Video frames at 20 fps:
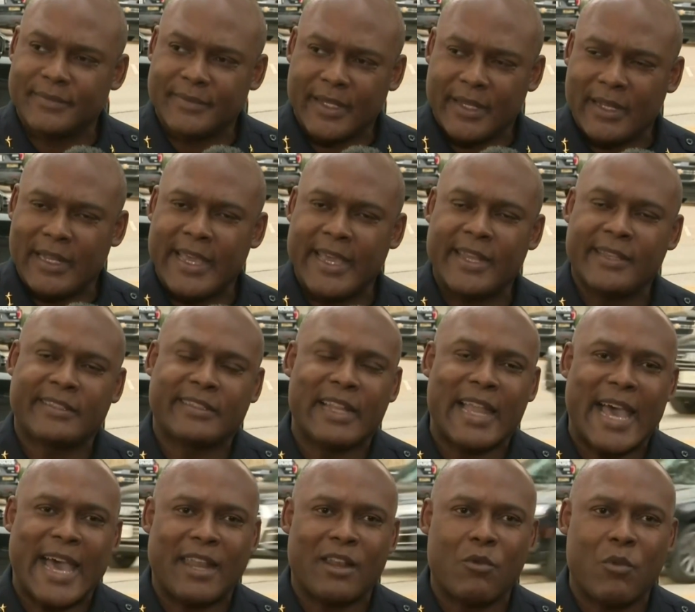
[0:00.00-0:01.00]
and let it
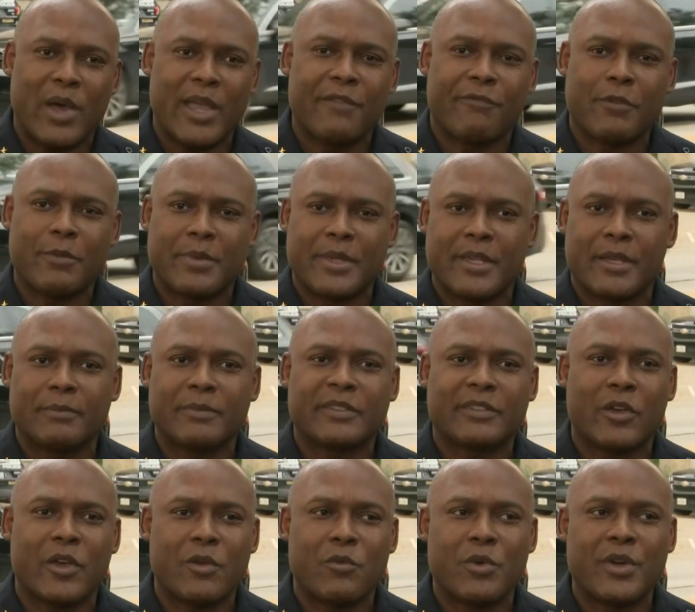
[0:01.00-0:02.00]
slide away from him
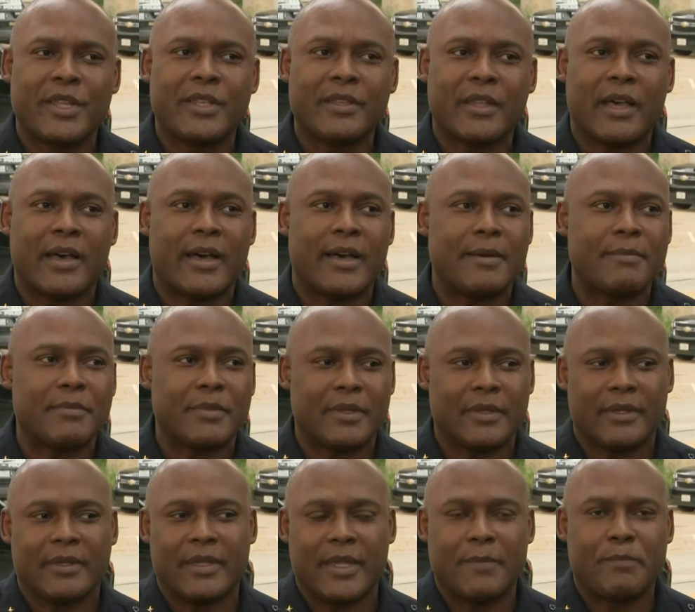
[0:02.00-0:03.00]
so it wouldn't uh,
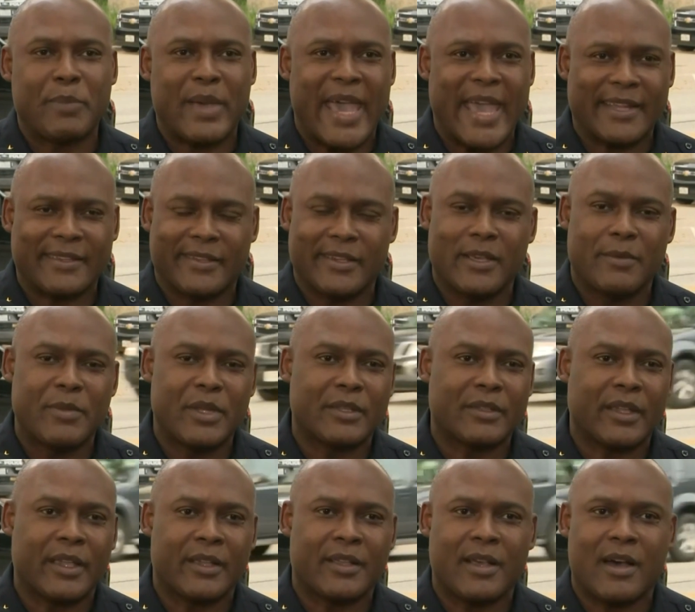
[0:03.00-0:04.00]
impact him and,
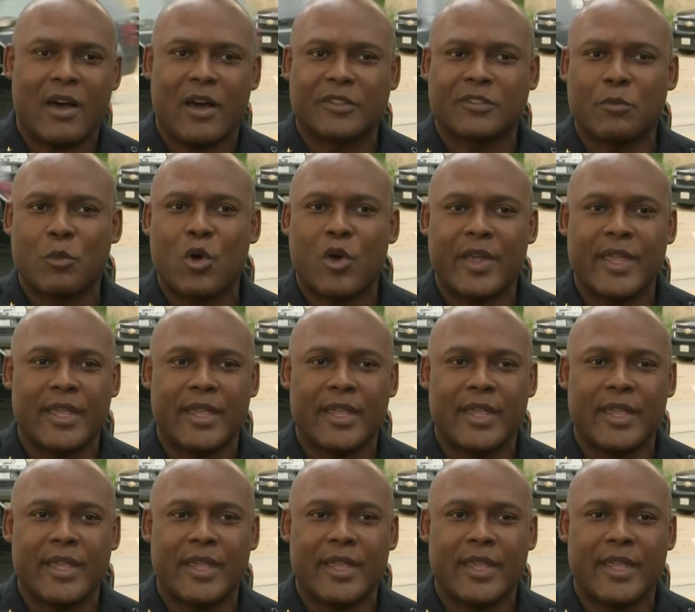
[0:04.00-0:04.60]
and cause more